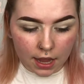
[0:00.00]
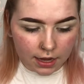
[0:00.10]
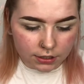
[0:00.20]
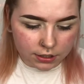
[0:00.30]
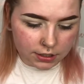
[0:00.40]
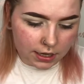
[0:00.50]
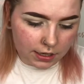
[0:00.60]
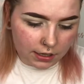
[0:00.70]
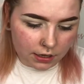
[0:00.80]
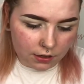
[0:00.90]
I just
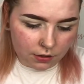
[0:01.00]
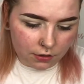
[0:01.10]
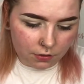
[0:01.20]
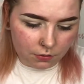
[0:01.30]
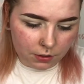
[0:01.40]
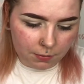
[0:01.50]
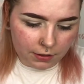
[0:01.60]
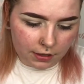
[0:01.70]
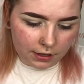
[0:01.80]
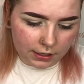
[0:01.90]
take a wee bit
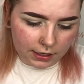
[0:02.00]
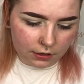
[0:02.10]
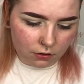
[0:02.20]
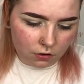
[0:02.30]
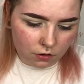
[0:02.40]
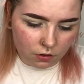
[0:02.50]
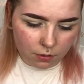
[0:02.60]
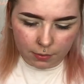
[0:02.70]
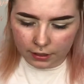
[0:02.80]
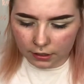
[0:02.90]
of that again
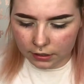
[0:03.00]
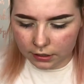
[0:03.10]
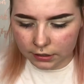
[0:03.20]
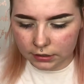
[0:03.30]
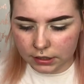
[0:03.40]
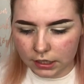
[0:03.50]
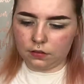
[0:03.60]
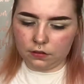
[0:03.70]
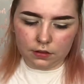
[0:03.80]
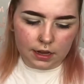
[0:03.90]
on my hand.
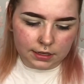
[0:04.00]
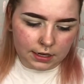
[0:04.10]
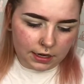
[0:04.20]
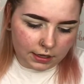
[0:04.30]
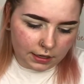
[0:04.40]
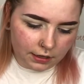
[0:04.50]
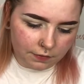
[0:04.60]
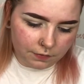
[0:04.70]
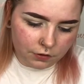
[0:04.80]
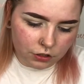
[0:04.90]
I take
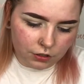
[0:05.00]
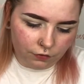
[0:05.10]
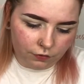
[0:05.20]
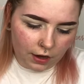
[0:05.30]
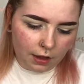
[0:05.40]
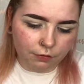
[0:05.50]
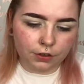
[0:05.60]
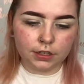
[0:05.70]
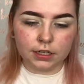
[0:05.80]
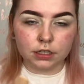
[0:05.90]
just a flat
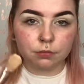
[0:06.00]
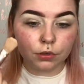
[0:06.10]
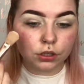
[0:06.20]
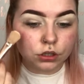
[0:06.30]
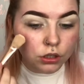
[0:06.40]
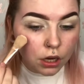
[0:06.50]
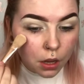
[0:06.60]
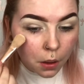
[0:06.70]
foundation brush